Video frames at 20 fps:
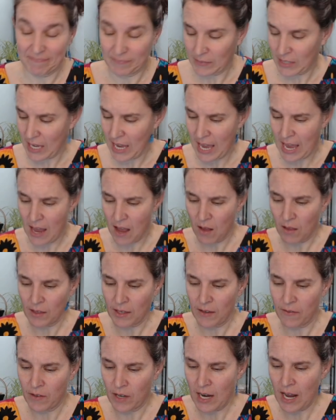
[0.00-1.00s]
Okay, I'll
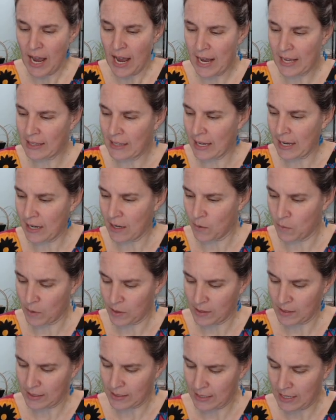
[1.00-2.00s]
even highlight it with
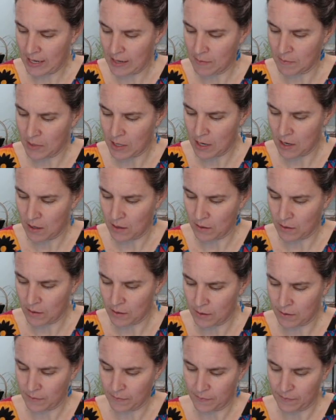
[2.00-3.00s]
the same
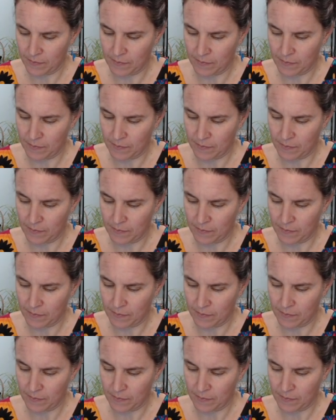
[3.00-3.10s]
color